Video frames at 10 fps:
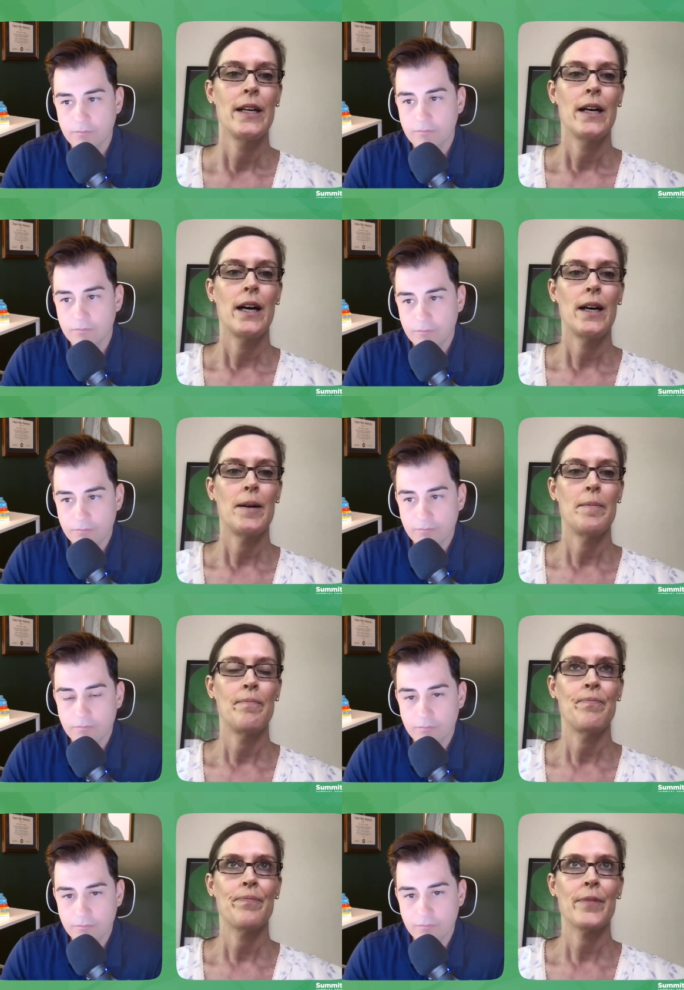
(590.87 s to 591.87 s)

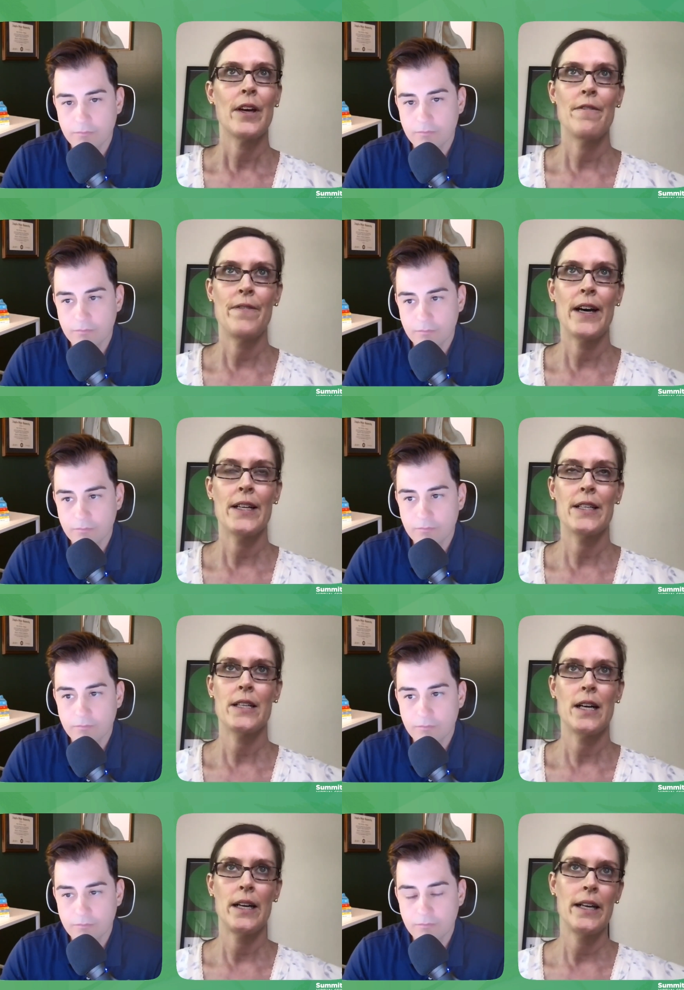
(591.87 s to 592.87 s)
Speaker 1: um, effect
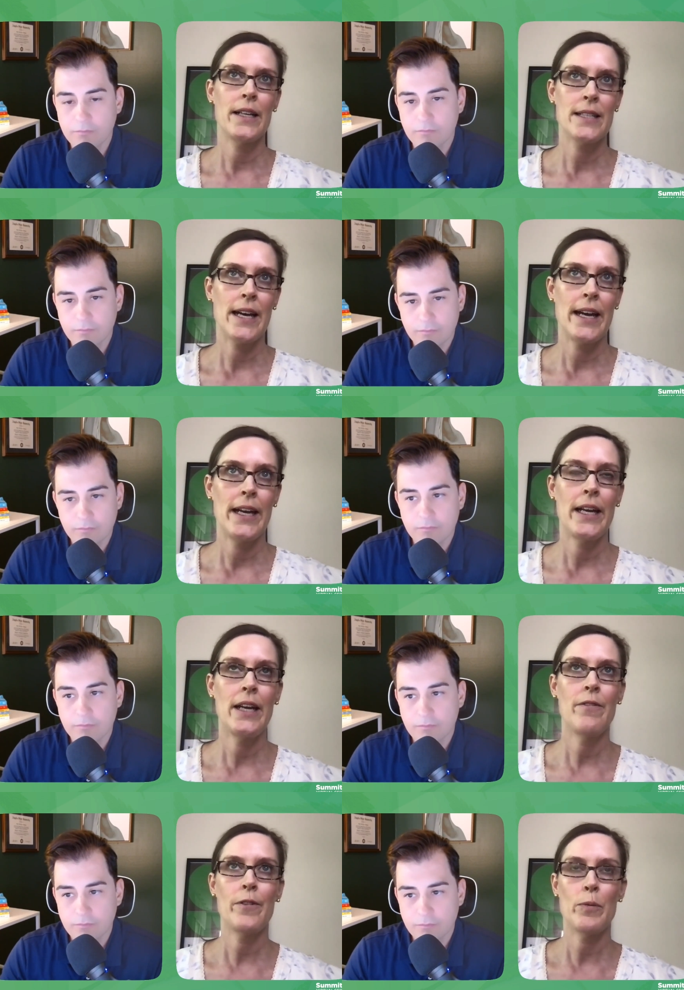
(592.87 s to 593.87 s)
on
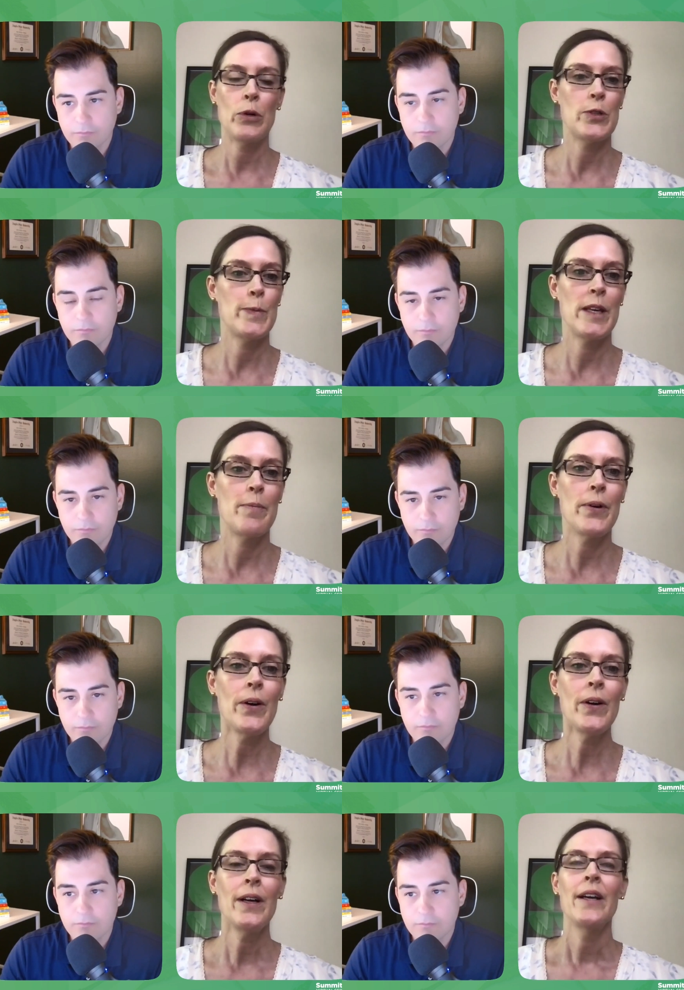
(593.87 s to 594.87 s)
anxiety for most
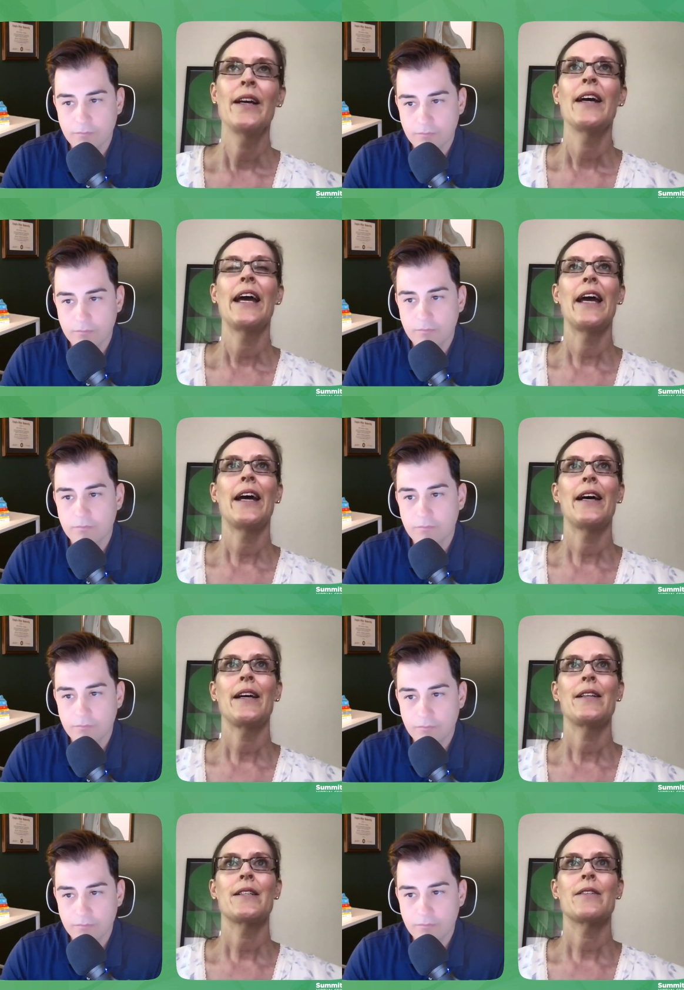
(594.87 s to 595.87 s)
people.
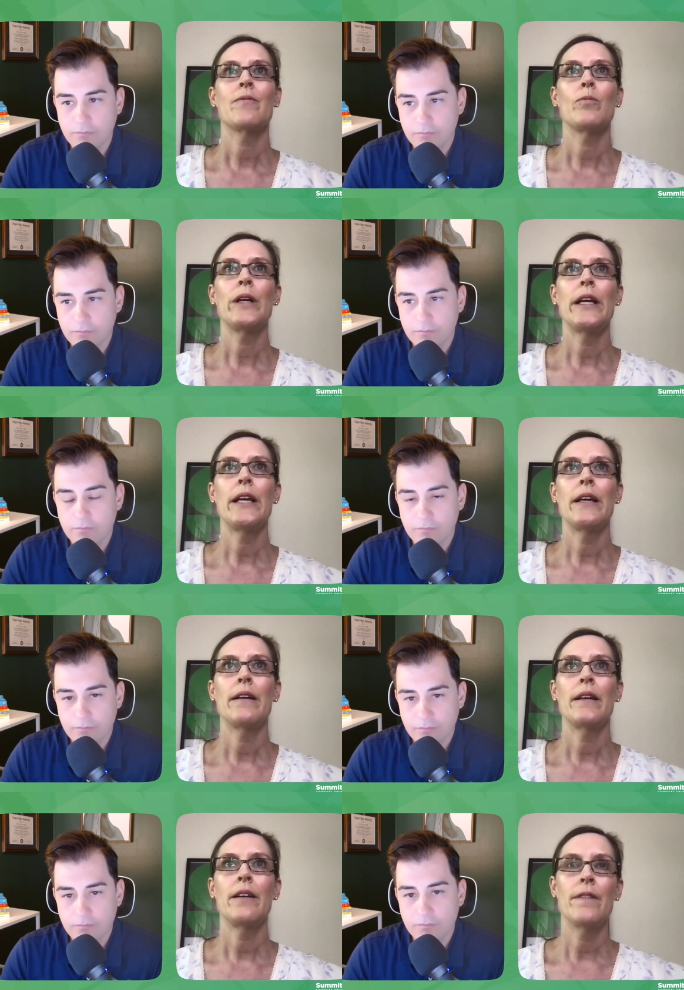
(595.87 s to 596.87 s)
And we
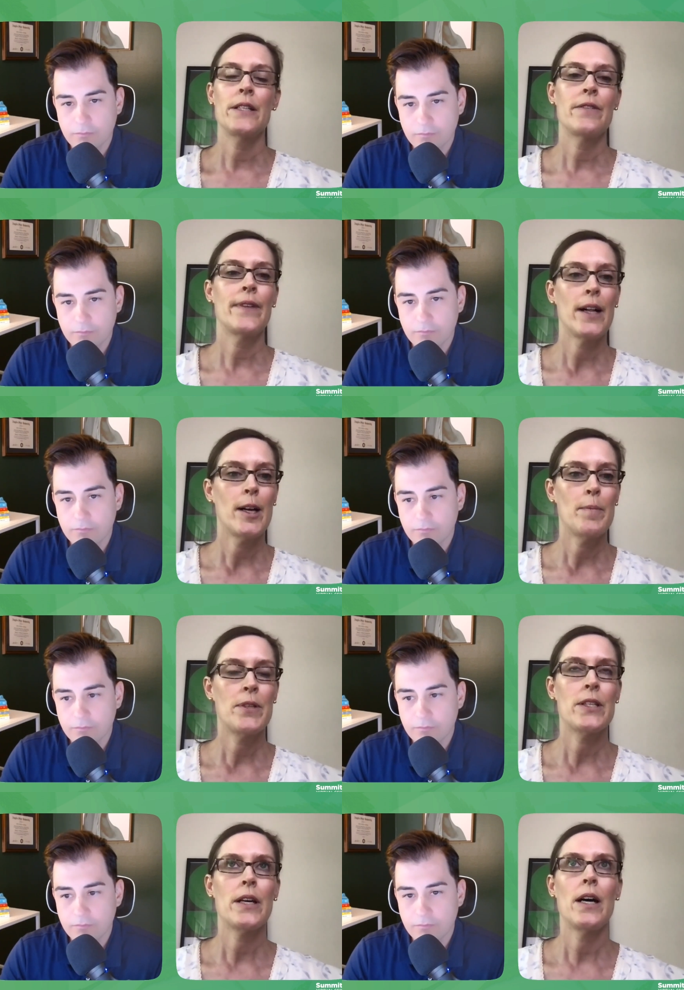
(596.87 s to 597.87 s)
even
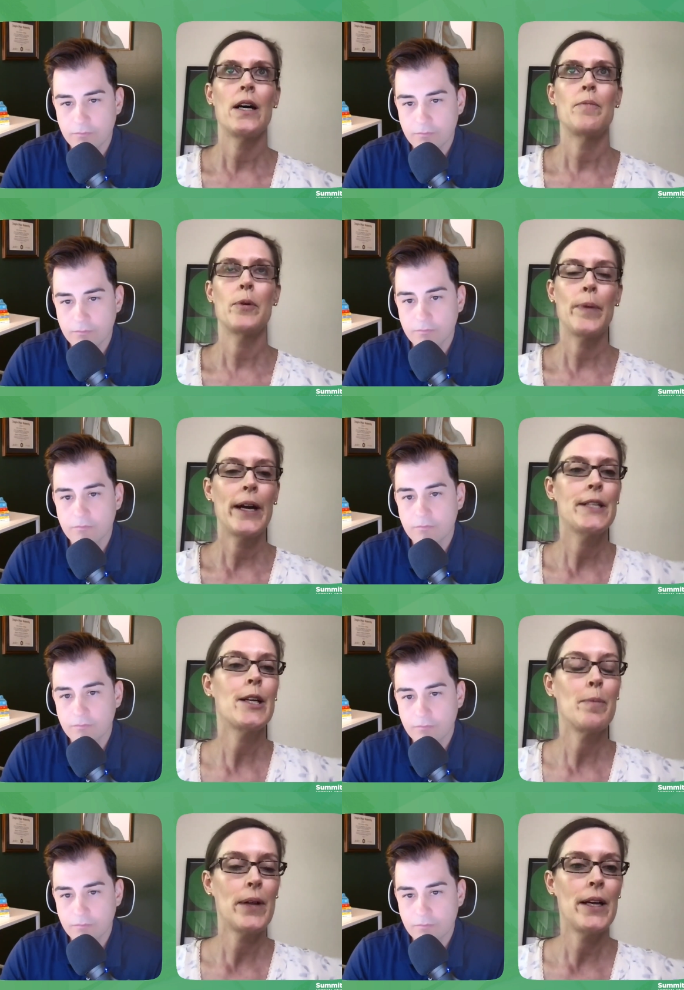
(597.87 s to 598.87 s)
developed a
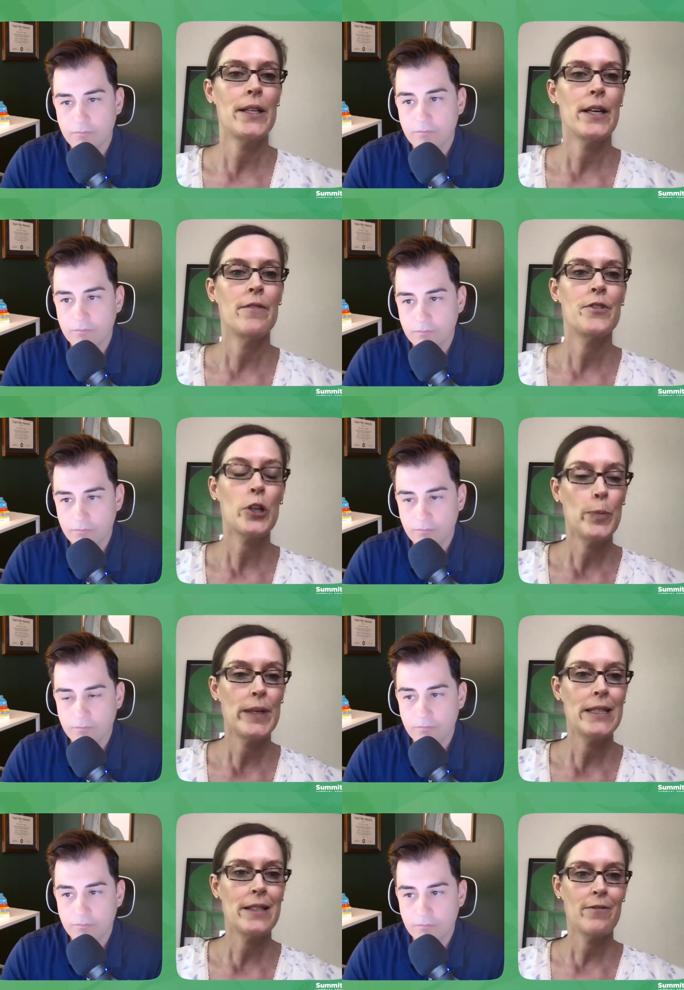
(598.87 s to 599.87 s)
proprietary blend of terpenes and